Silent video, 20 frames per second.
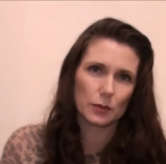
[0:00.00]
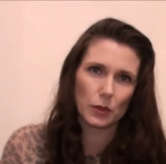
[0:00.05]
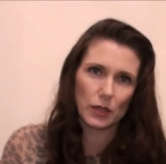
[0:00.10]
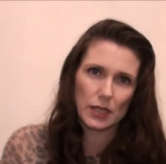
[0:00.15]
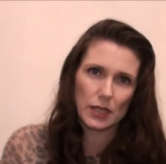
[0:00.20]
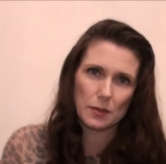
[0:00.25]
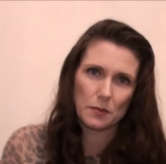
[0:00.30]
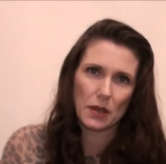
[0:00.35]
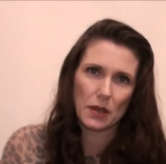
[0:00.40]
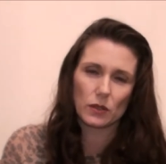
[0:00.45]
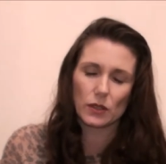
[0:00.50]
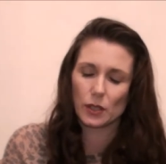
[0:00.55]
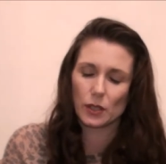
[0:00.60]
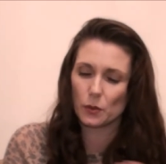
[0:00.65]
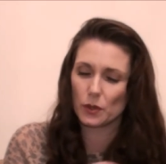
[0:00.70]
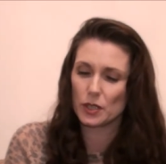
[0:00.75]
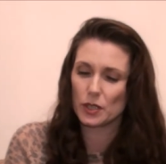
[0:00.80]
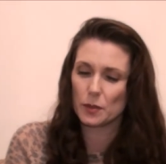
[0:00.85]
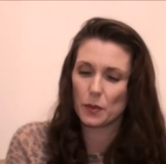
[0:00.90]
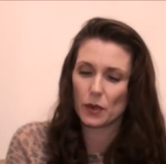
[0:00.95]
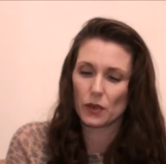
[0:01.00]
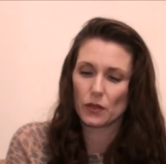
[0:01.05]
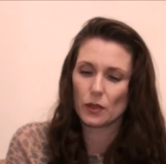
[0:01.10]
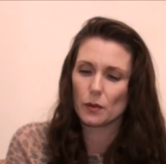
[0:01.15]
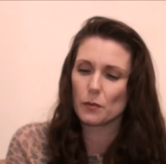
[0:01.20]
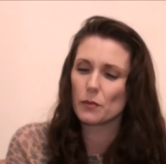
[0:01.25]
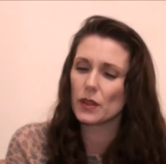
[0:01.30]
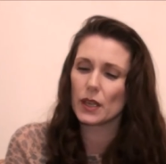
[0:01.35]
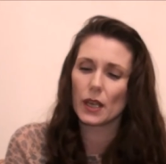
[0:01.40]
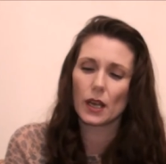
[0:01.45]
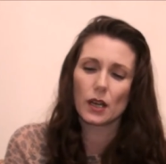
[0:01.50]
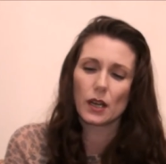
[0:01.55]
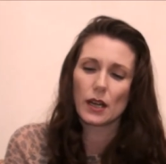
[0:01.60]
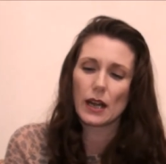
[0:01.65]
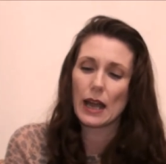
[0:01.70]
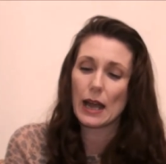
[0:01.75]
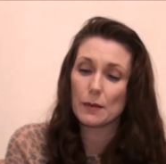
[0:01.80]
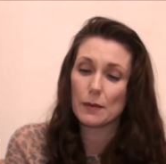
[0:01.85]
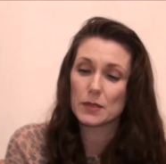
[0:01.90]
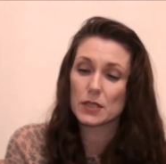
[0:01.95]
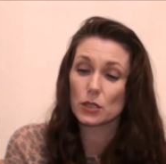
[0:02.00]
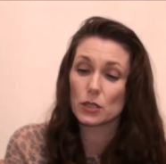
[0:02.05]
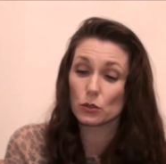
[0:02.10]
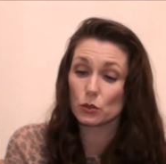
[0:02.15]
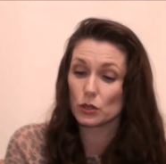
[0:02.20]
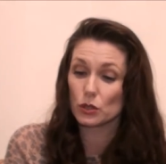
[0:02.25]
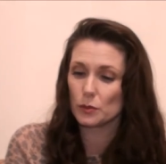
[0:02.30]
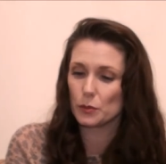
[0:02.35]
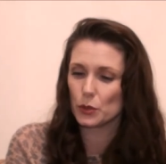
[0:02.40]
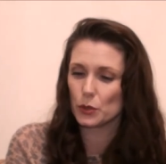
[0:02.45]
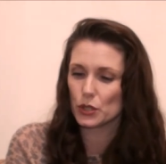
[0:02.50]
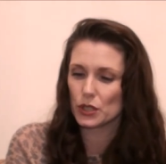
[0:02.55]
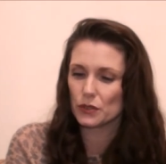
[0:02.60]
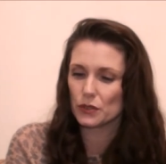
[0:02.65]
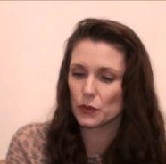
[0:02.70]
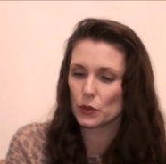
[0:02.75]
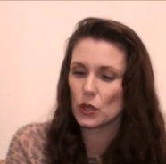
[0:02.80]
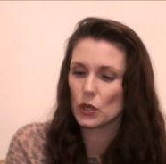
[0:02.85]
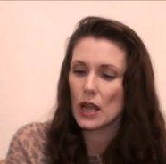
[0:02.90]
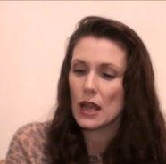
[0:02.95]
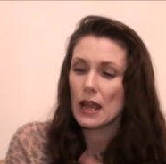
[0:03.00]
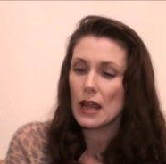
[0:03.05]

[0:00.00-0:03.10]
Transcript: what they smell like when you burn them. They are absolutely beautiful.